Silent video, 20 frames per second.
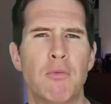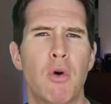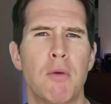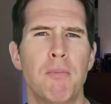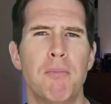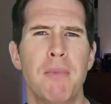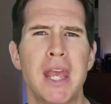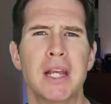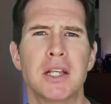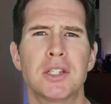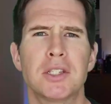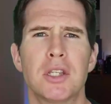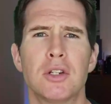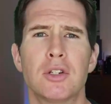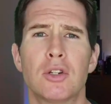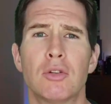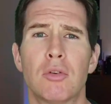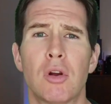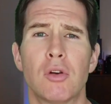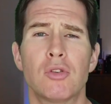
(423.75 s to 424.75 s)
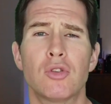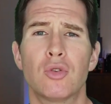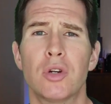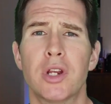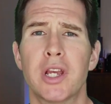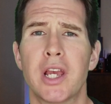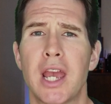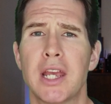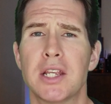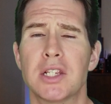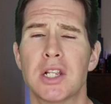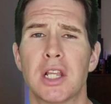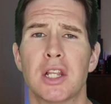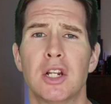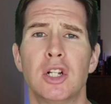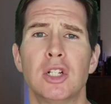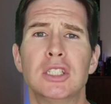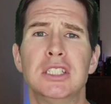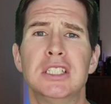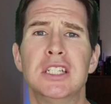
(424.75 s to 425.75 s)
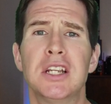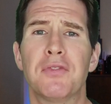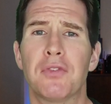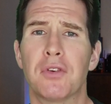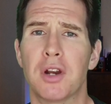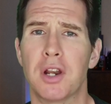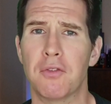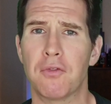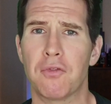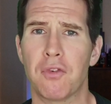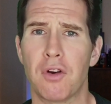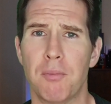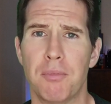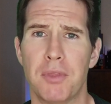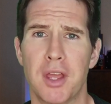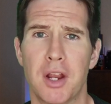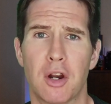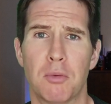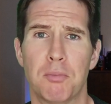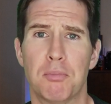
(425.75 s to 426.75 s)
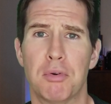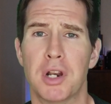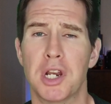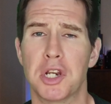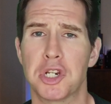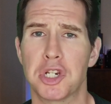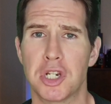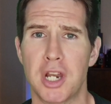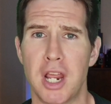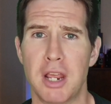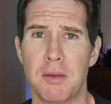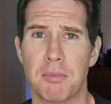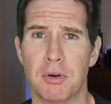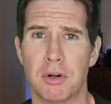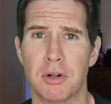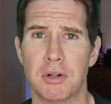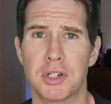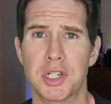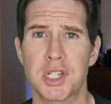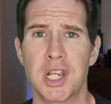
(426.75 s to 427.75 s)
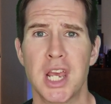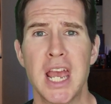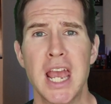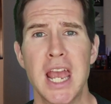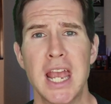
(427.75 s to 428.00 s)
And what makes the Durotriges a little different from their British neighbors